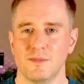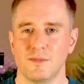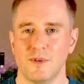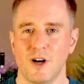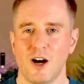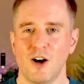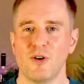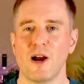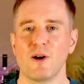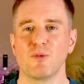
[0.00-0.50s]

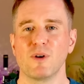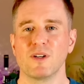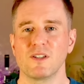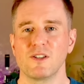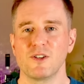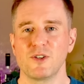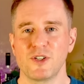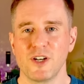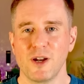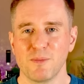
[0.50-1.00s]
All right,
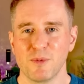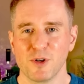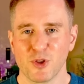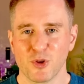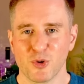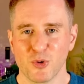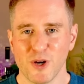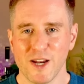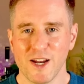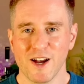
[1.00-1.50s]
resolution number
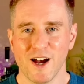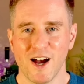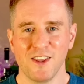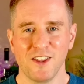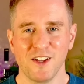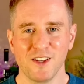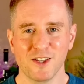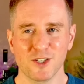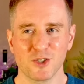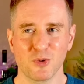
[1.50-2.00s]
three. I
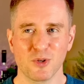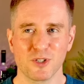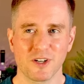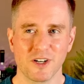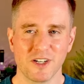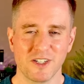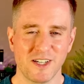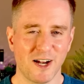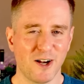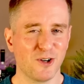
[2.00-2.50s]
think this one's
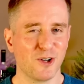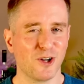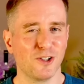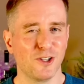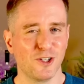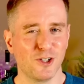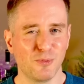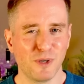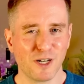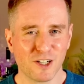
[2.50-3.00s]
gonna sound a
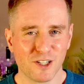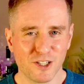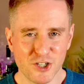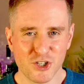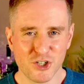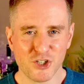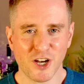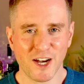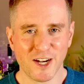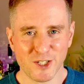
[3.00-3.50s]
little bit
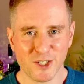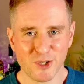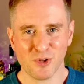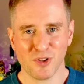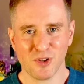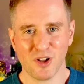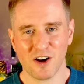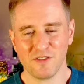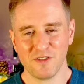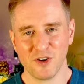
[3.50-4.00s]
cliche to a
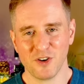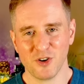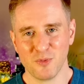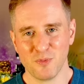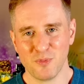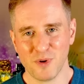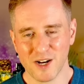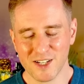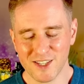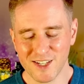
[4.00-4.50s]
lot of you,
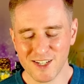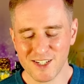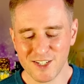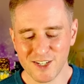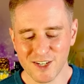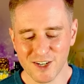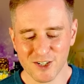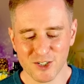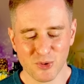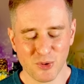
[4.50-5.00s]
but this
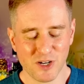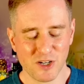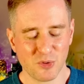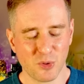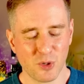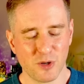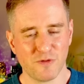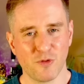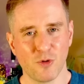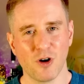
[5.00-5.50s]
year,
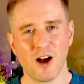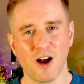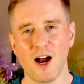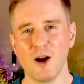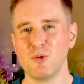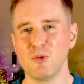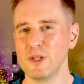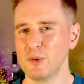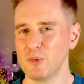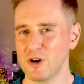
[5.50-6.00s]
2024, I
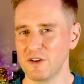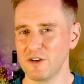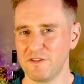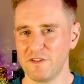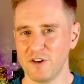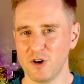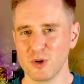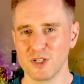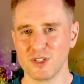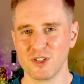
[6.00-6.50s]
really wanna
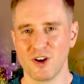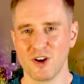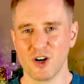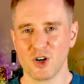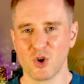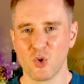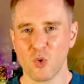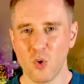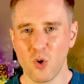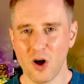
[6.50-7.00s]
focus on
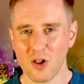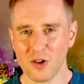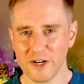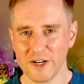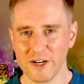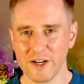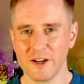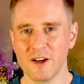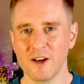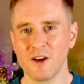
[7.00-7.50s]

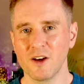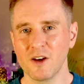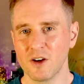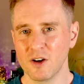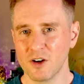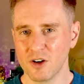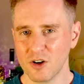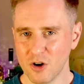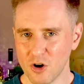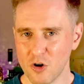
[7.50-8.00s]
quality
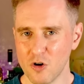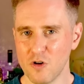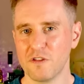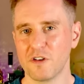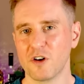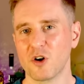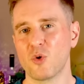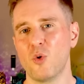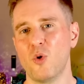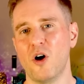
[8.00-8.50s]

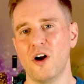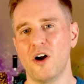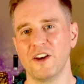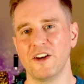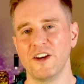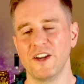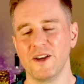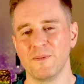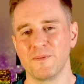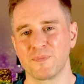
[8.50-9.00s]
over
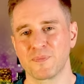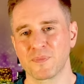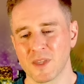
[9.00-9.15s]
quantity.